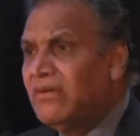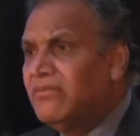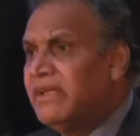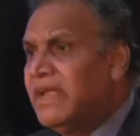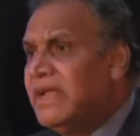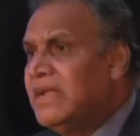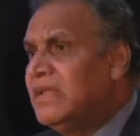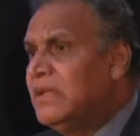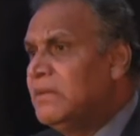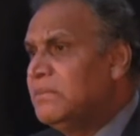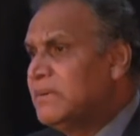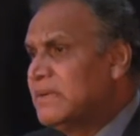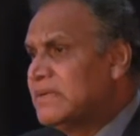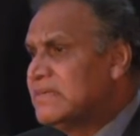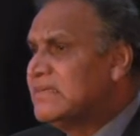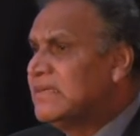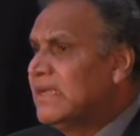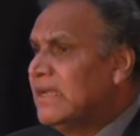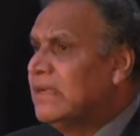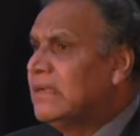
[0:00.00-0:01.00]
of
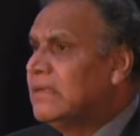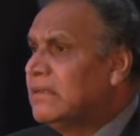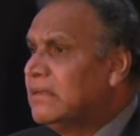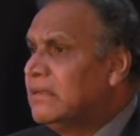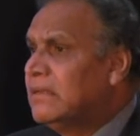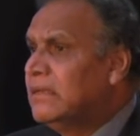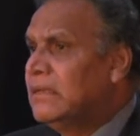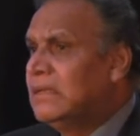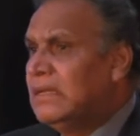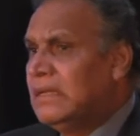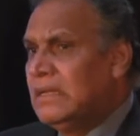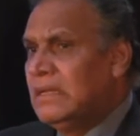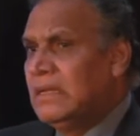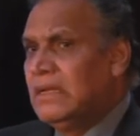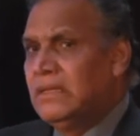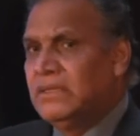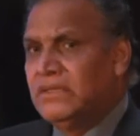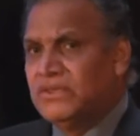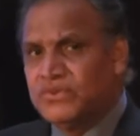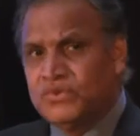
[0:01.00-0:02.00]
18%,
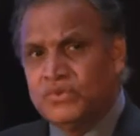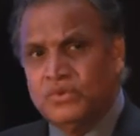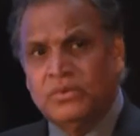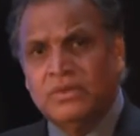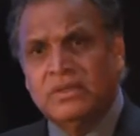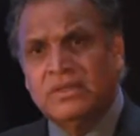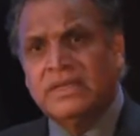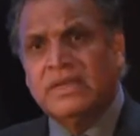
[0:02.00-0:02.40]
the students